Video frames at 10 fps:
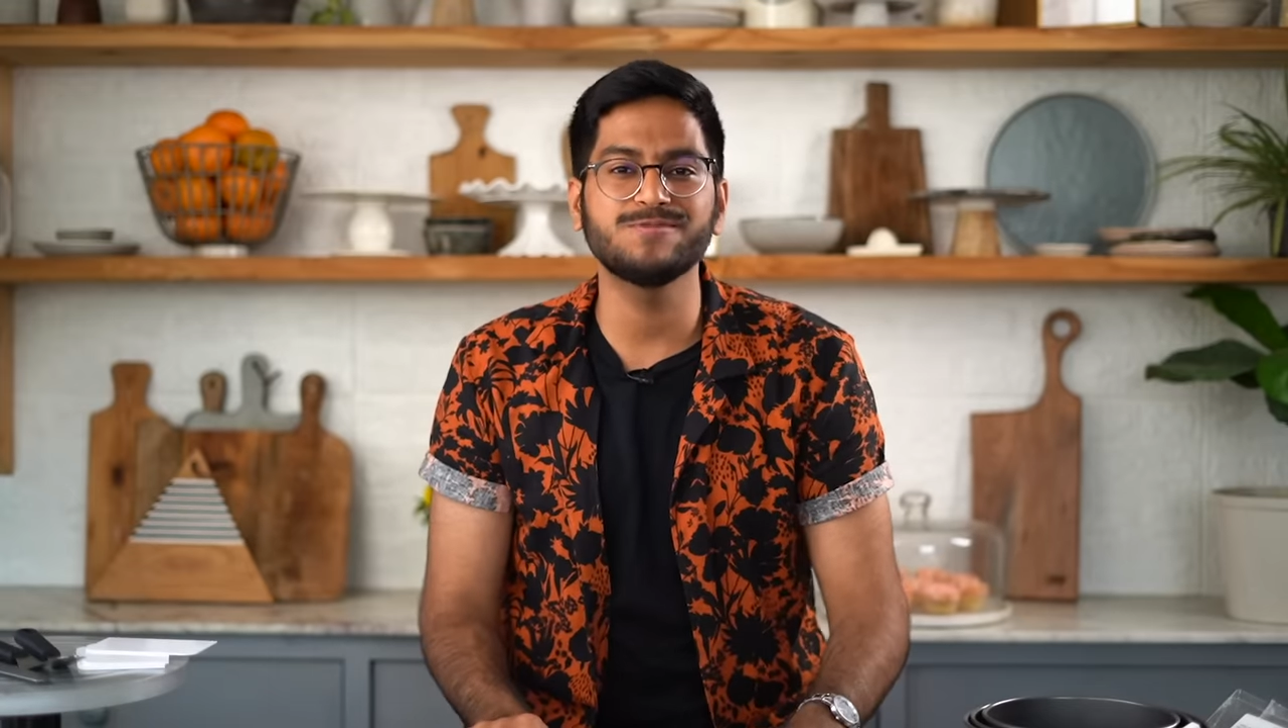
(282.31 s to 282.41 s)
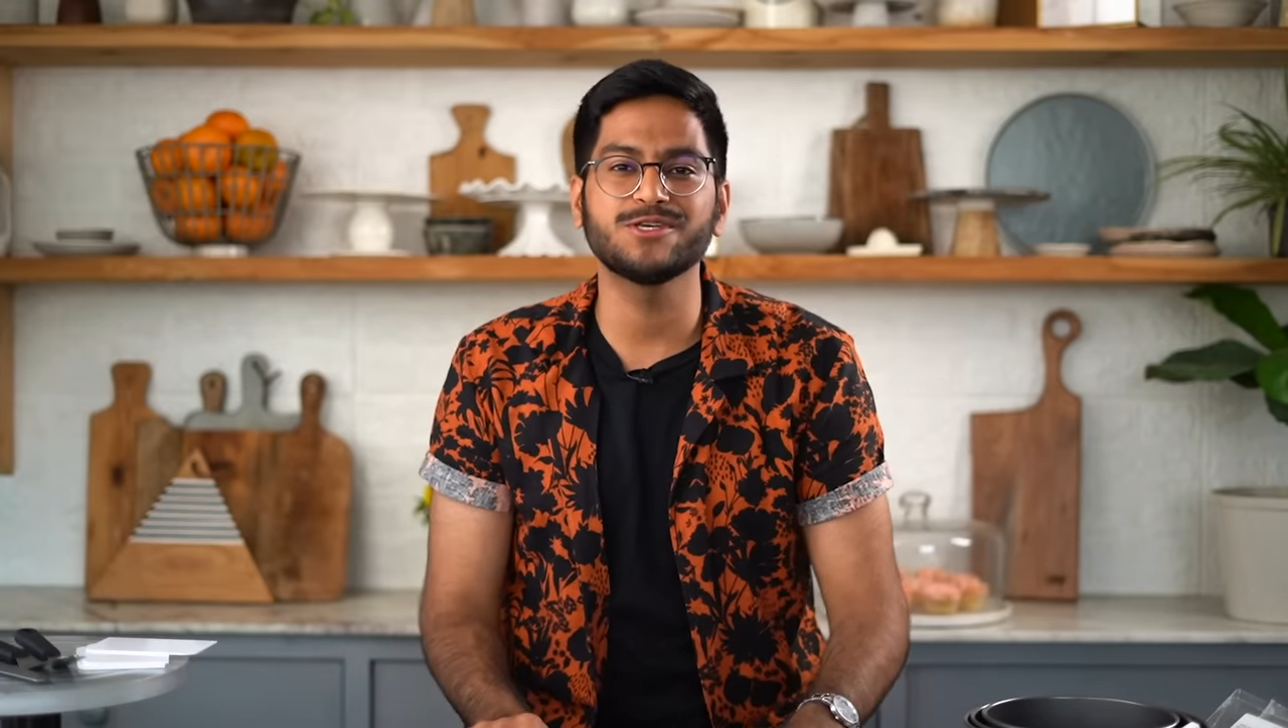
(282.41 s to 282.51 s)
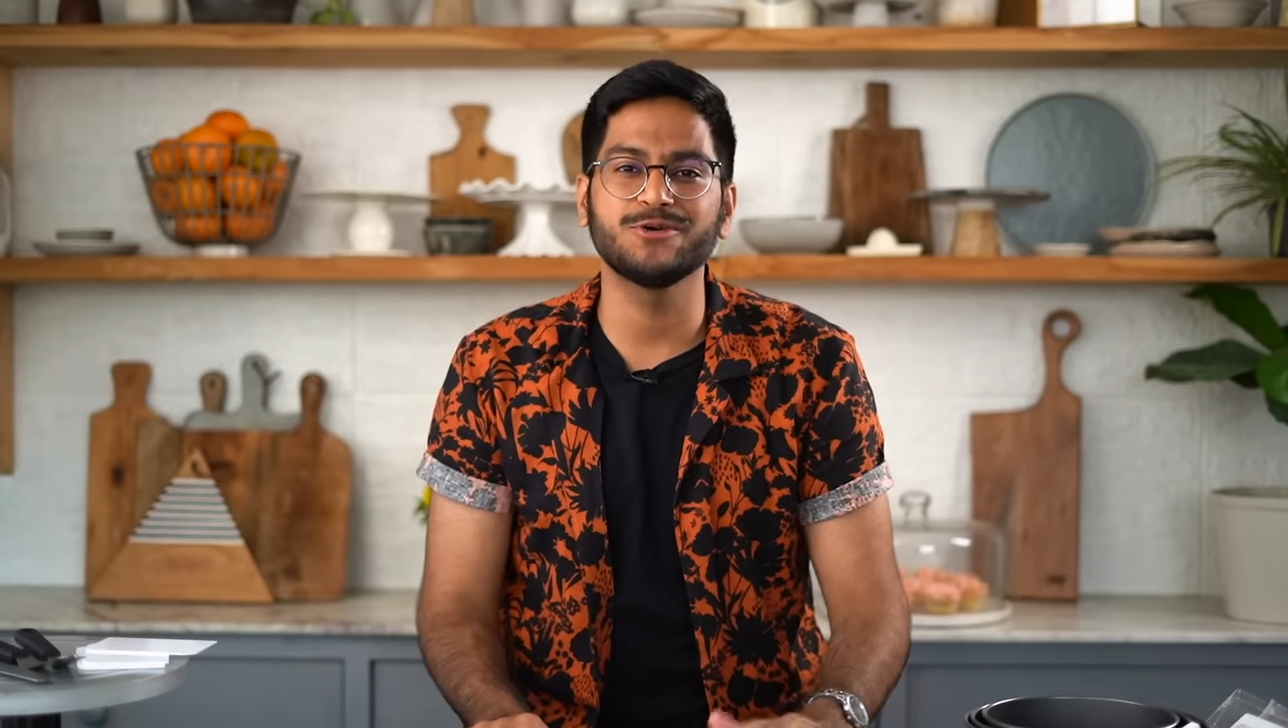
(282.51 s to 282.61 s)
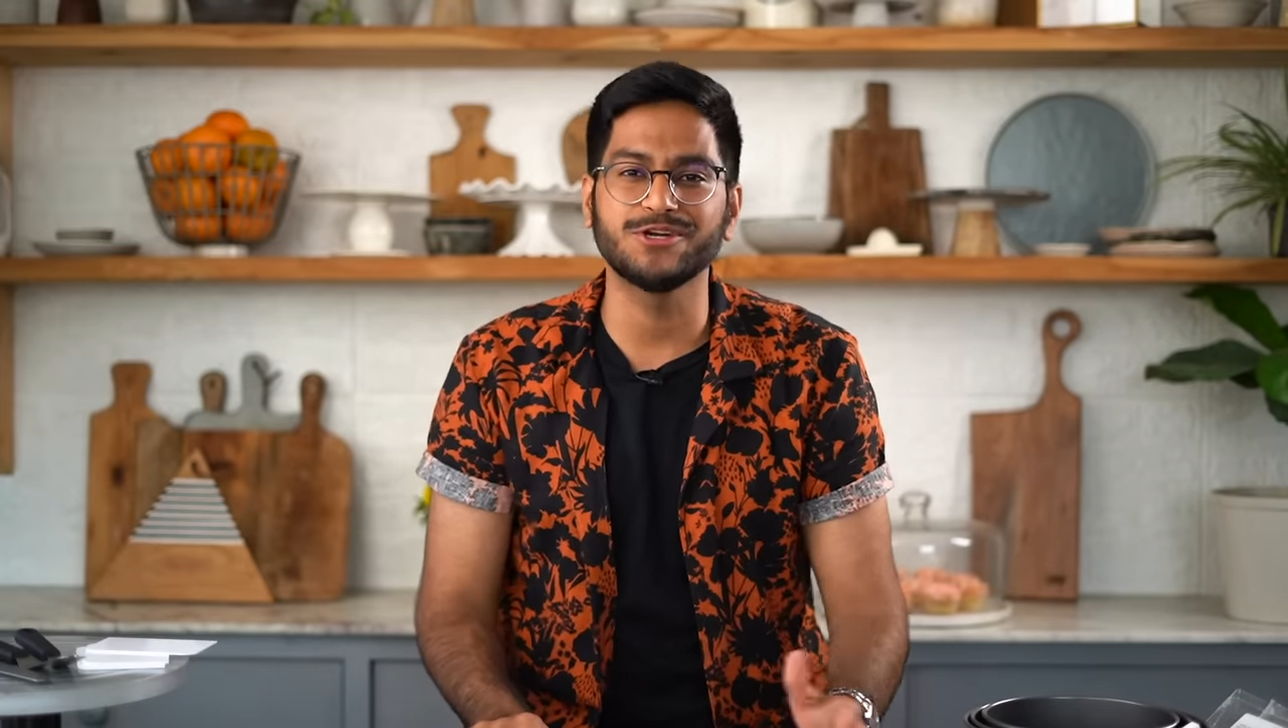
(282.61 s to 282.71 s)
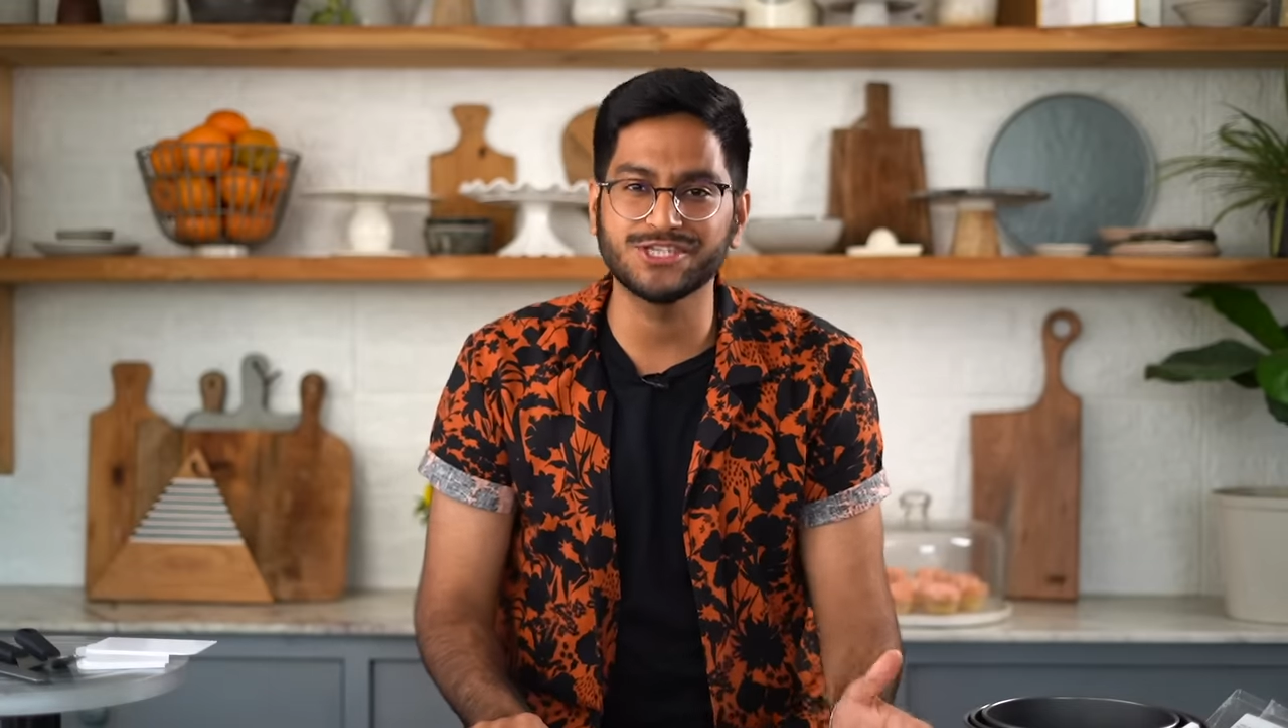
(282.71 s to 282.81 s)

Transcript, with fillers: so you could